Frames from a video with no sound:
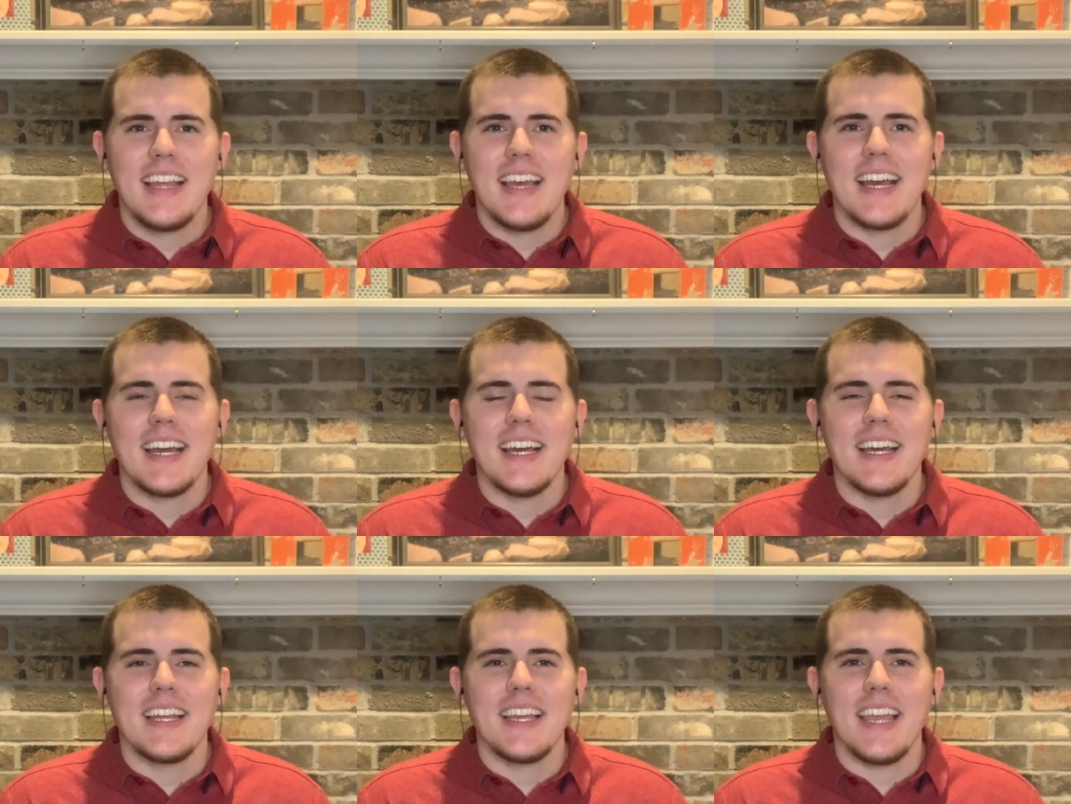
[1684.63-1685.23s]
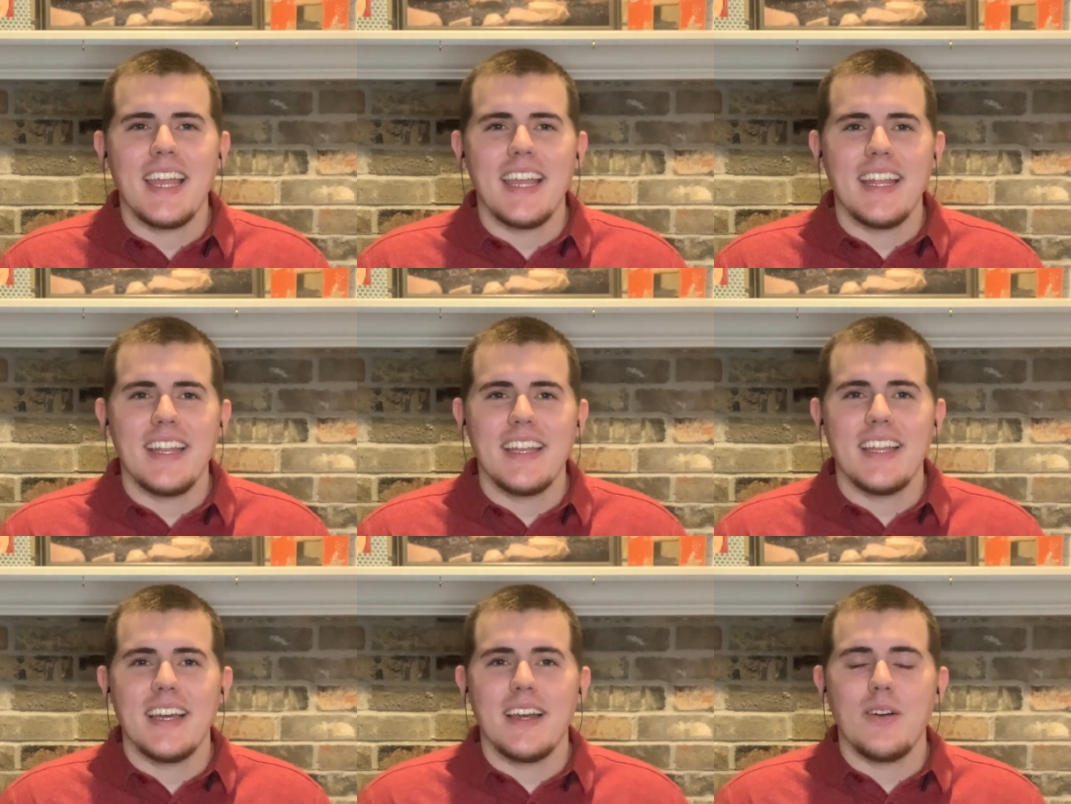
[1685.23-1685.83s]

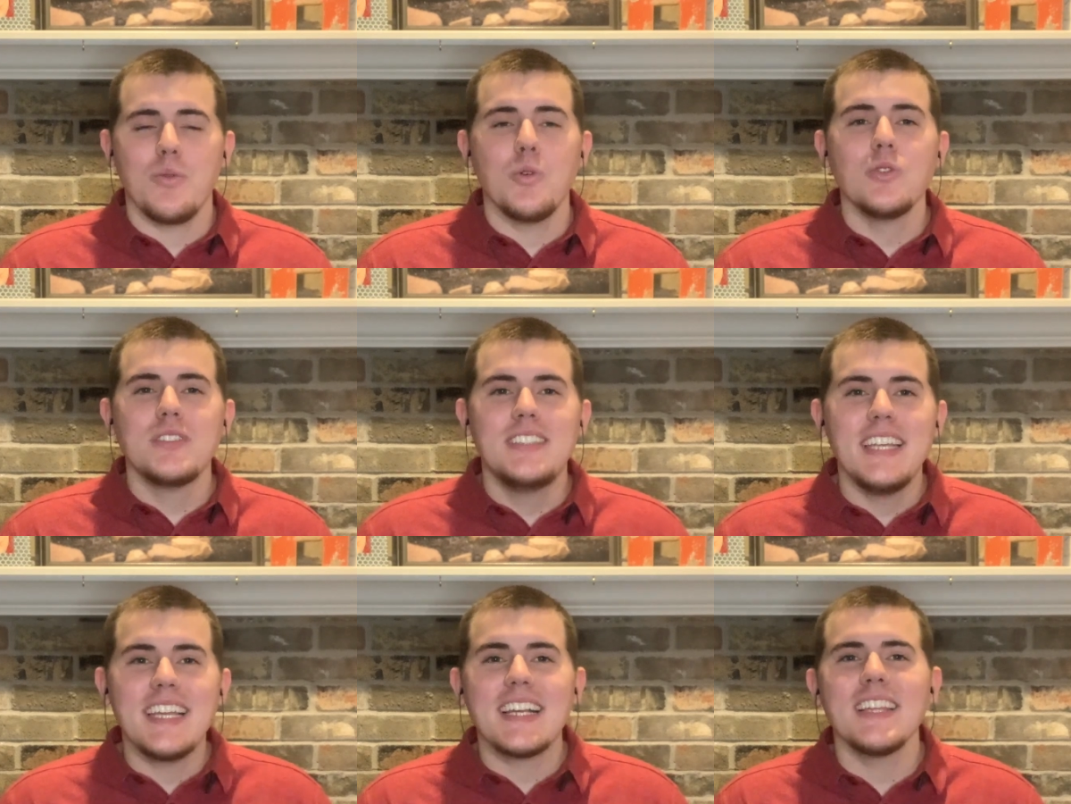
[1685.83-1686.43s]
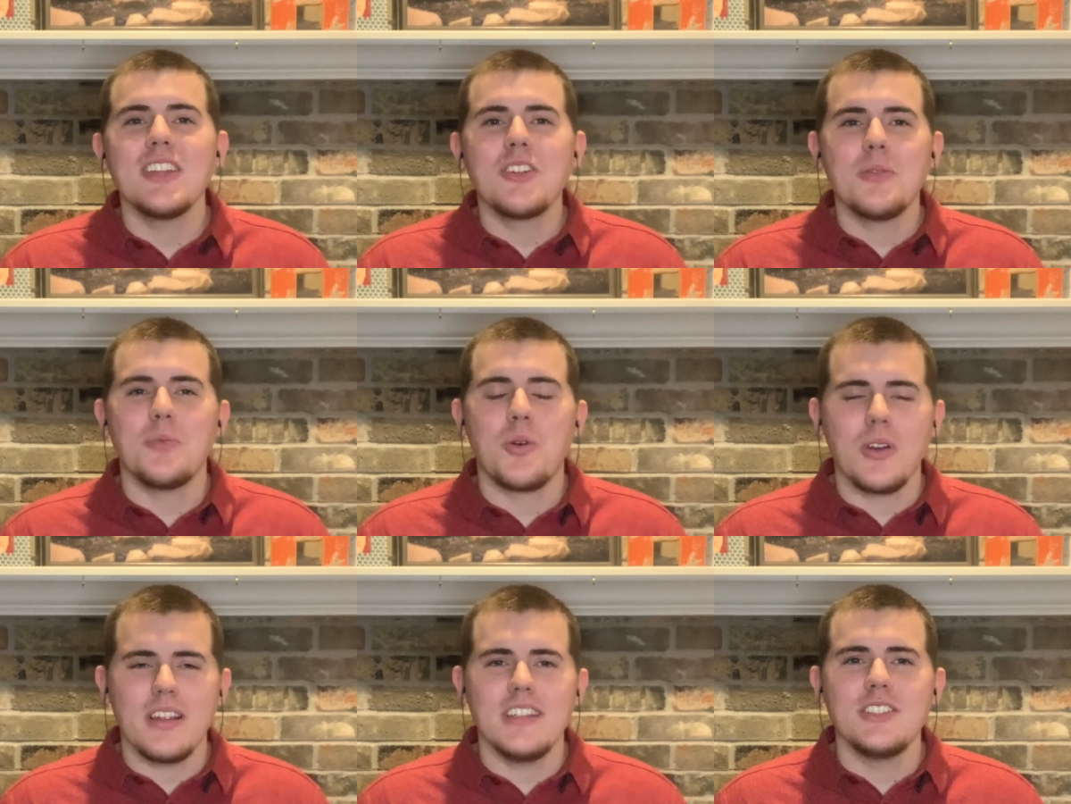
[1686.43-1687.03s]
And we'll dig a little
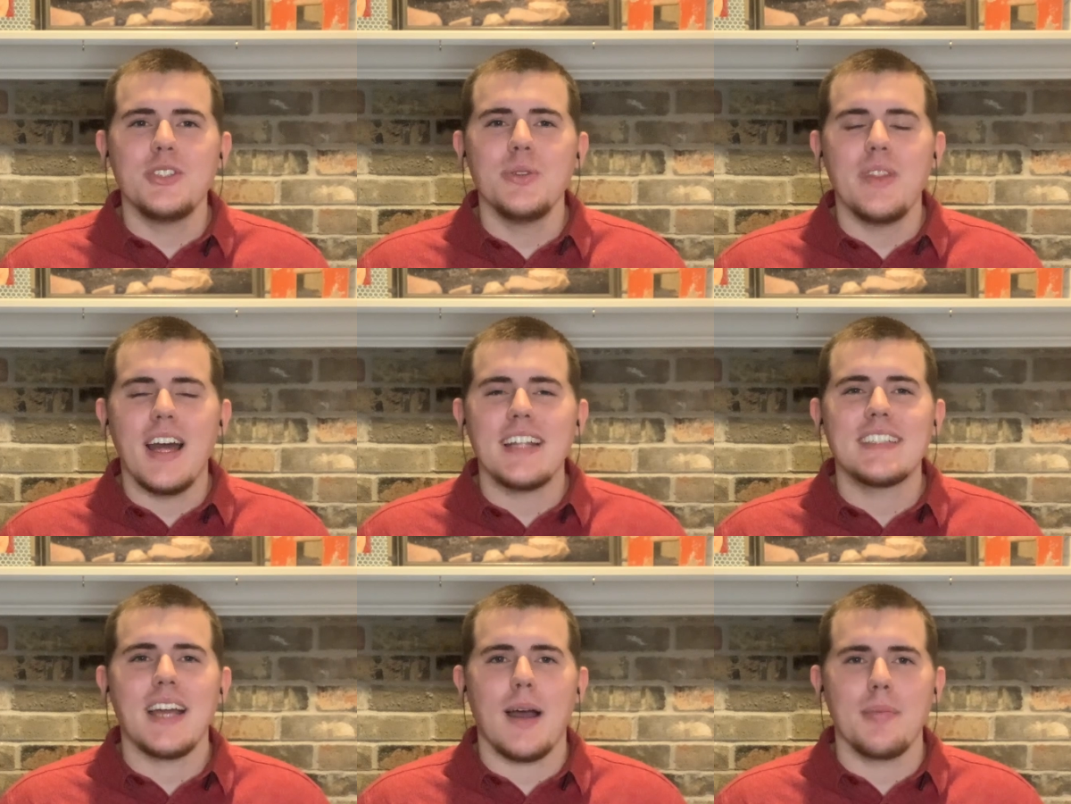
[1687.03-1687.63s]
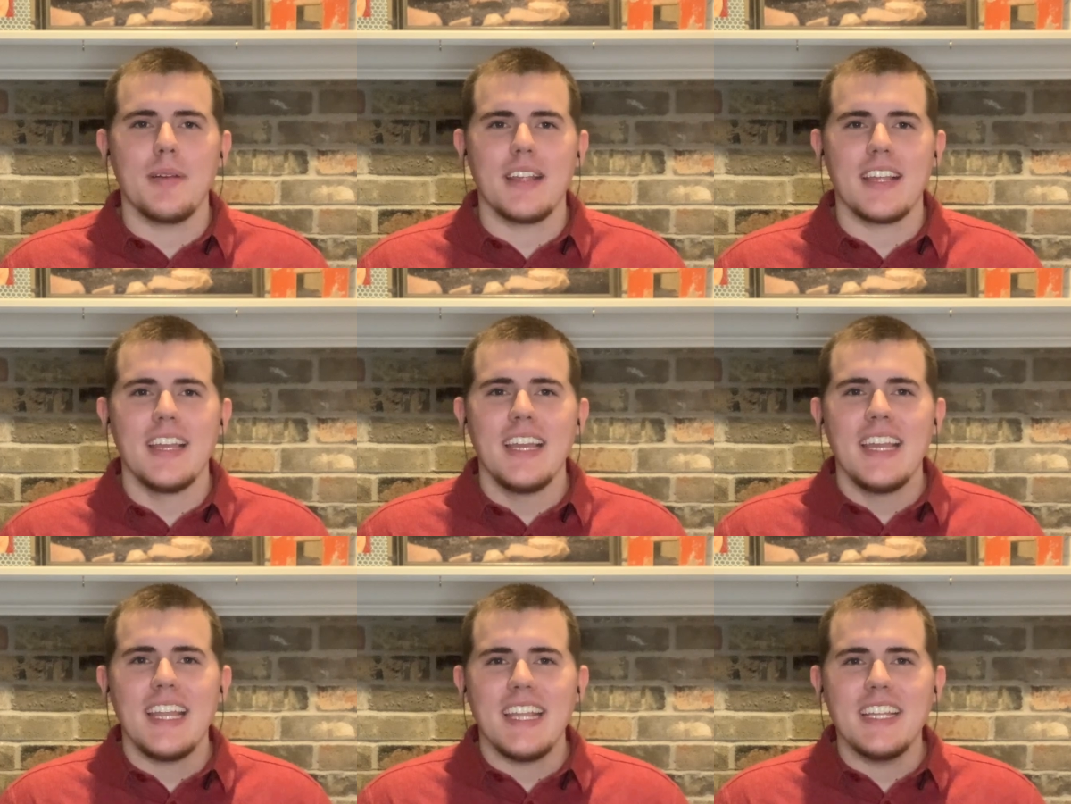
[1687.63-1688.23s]
more into that topic
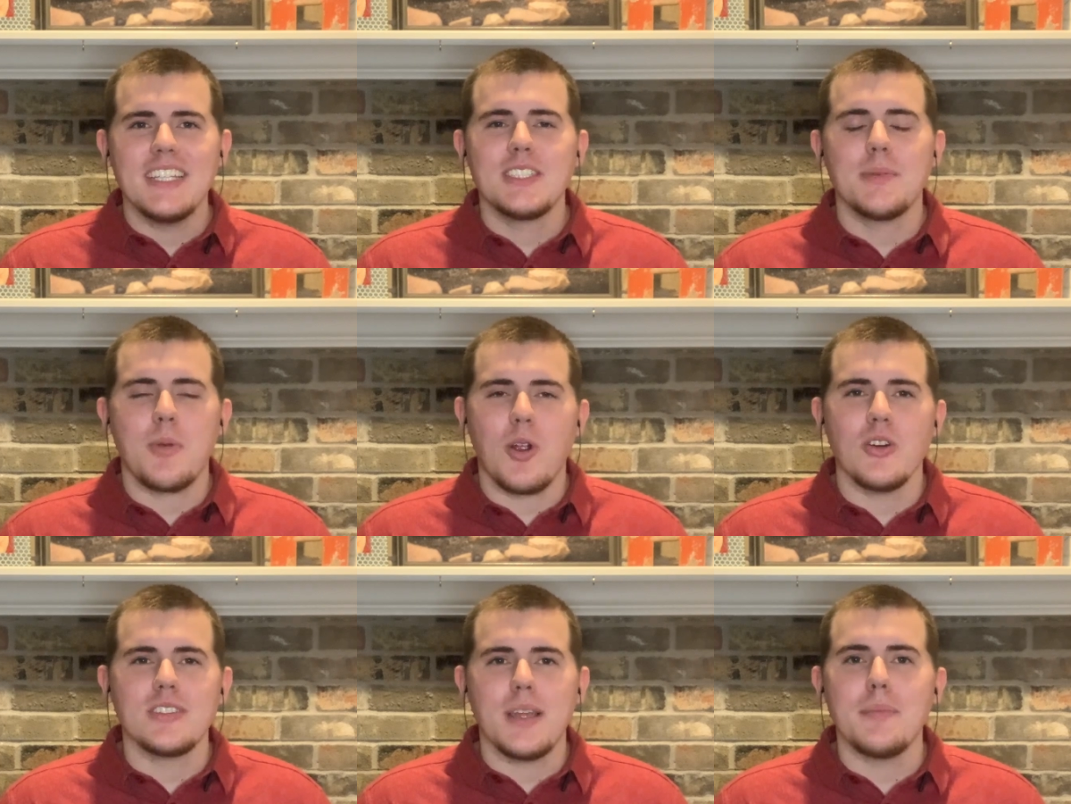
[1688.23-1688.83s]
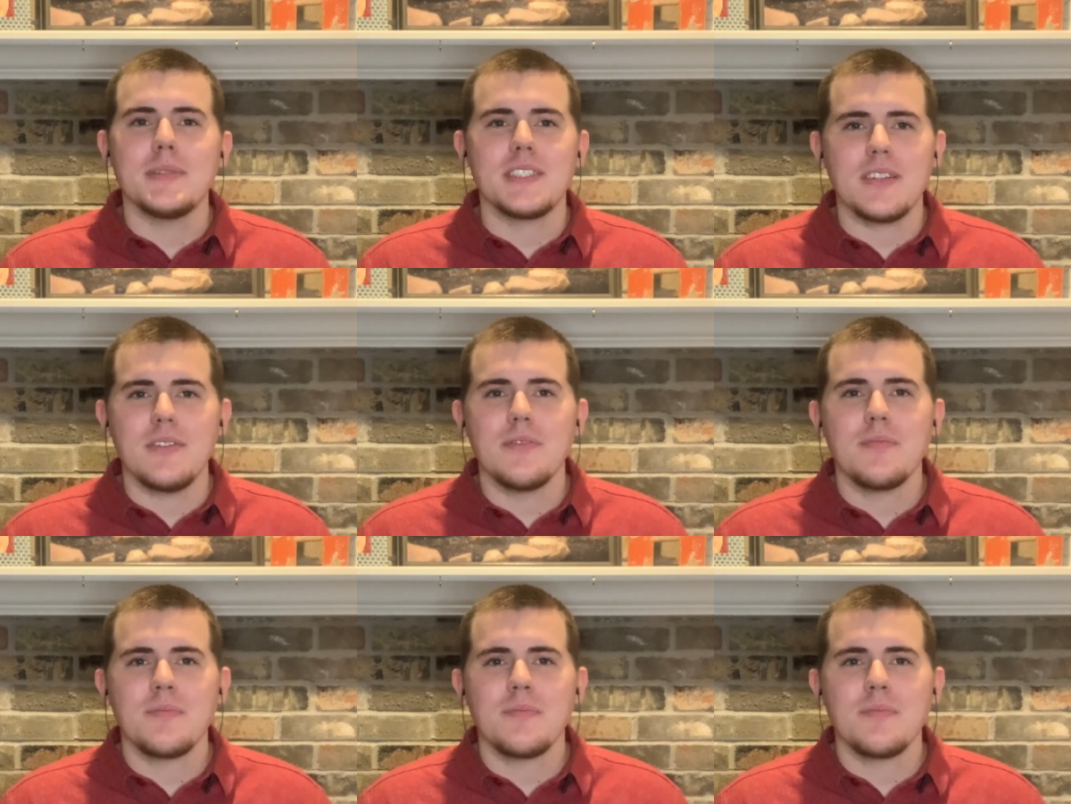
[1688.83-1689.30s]
in tomorrow's episode.